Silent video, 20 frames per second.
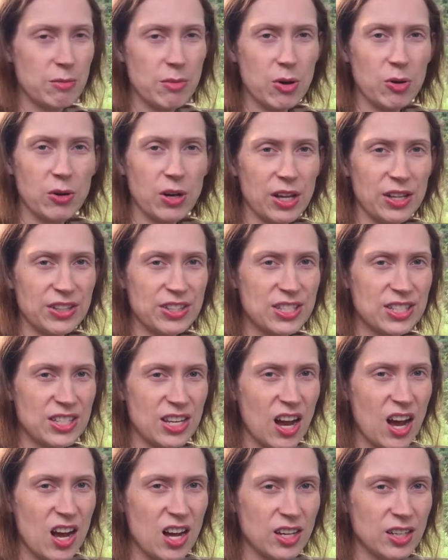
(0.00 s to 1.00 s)
getting the milk
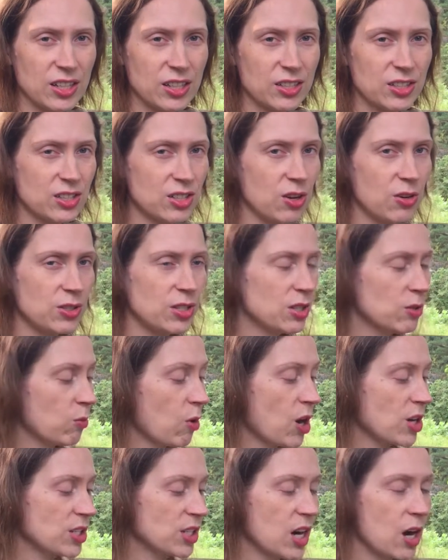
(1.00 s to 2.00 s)
unstuck.
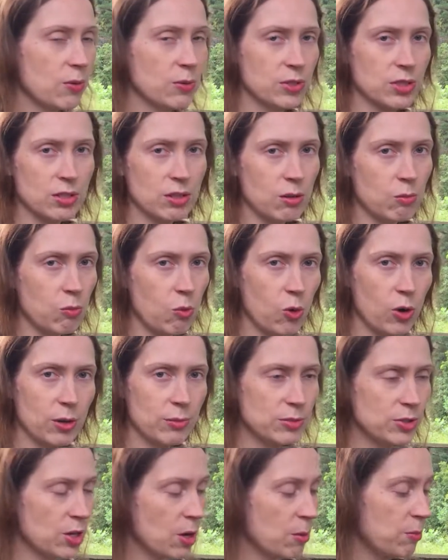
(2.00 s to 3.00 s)
So just wash it out with
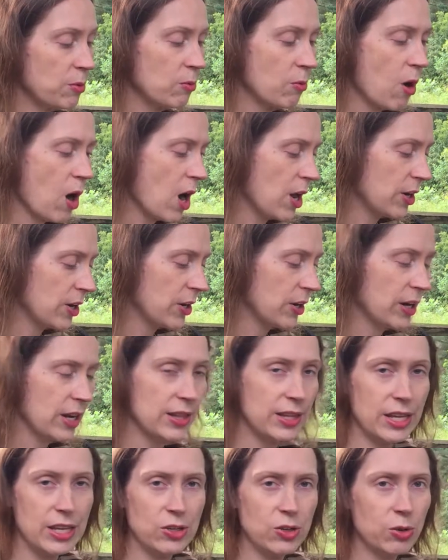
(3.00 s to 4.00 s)
some warm soapy
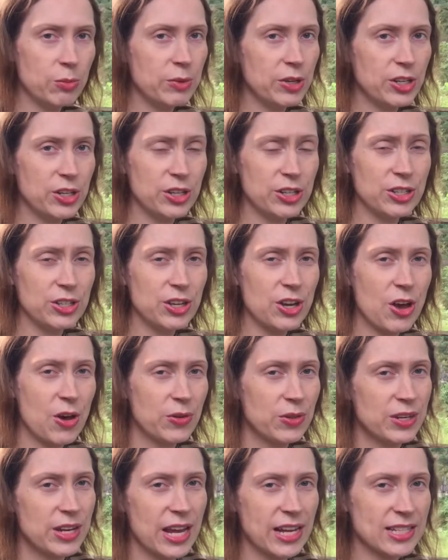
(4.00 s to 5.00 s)
water, and then you'll be
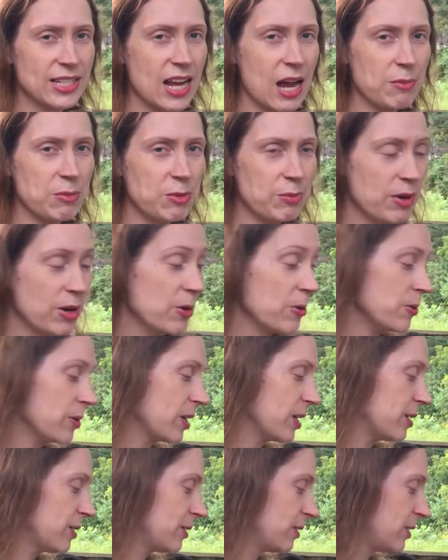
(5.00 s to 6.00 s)
good to go the next time
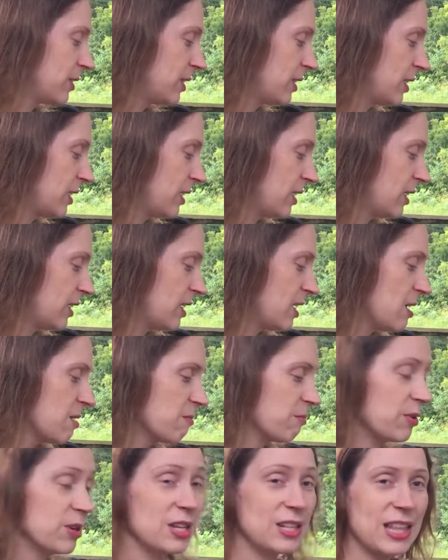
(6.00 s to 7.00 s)
you milk.
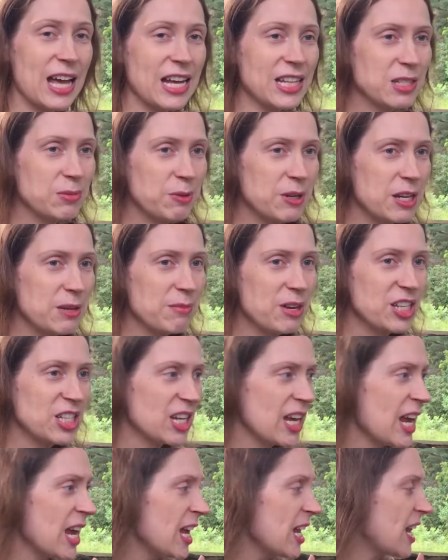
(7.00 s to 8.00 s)
But that's
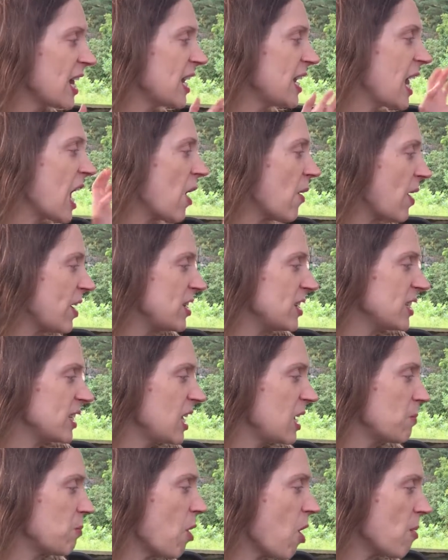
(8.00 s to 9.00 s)
pretty much it. And
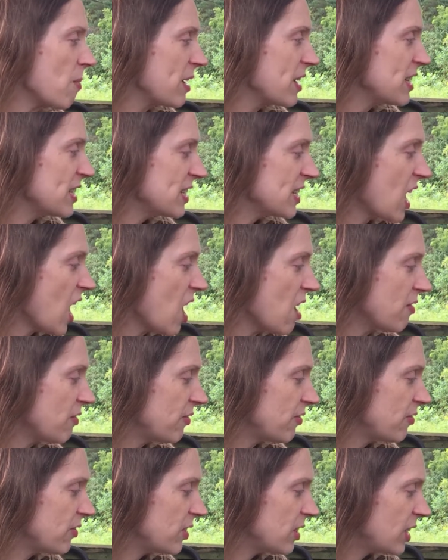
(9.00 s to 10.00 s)
now I just keep all my
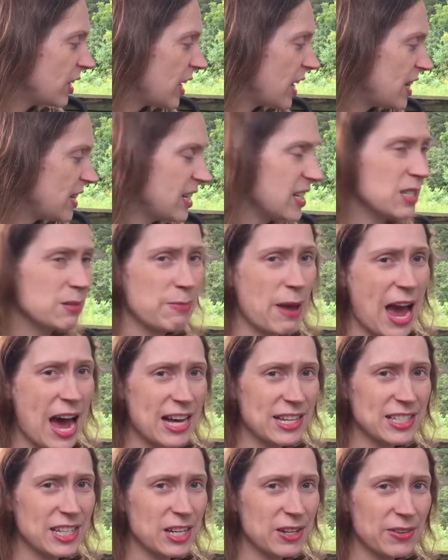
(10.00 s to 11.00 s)
stuff in
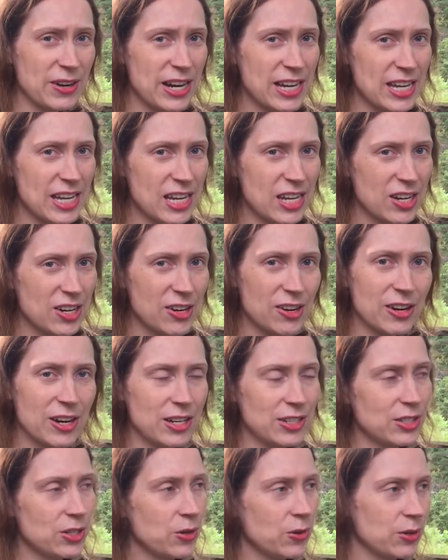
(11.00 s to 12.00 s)
this basket right
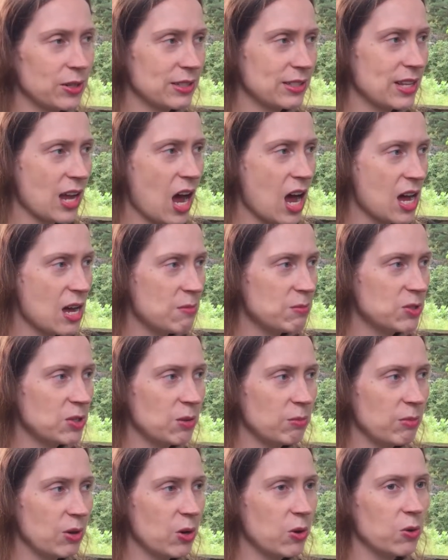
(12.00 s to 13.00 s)
here until it's
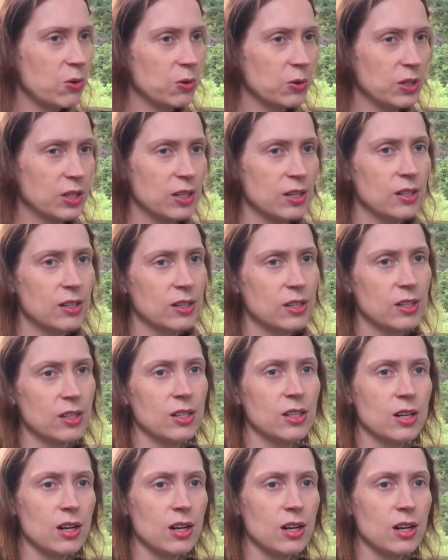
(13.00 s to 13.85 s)
time to milk